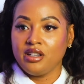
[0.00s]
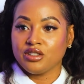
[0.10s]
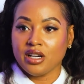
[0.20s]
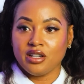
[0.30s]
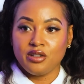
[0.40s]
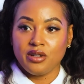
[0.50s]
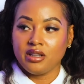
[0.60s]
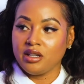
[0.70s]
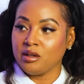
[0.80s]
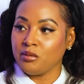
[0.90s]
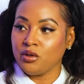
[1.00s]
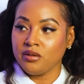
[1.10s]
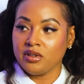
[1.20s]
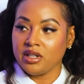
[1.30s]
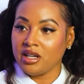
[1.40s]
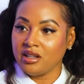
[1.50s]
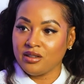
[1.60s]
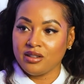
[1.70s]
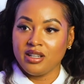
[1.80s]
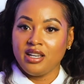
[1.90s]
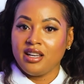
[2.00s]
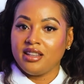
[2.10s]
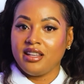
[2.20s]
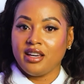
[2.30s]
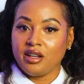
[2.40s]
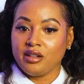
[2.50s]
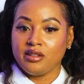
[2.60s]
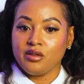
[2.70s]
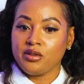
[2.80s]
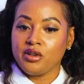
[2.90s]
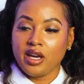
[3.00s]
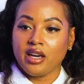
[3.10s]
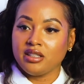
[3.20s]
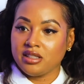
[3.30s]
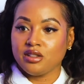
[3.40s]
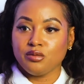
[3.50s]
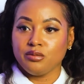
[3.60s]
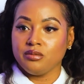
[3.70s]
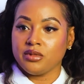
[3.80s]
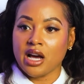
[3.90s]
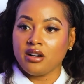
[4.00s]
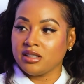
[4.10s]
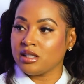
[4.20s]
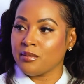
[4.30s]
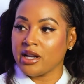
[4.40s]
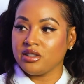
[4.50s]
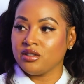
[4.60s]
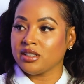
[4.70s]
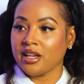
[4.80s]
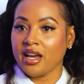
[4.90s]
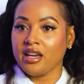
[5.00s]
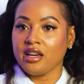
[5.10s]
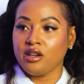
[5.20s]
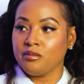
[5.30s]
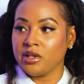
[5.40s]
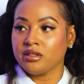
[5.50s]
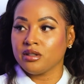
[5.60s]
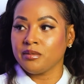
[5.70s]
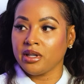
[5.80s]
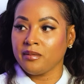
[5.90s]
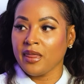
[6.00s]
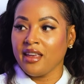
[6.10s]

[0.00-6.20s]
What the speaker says: trying to do anything to move the needle, then you can't just knock on somebody's door and say, hey, can you mentor me?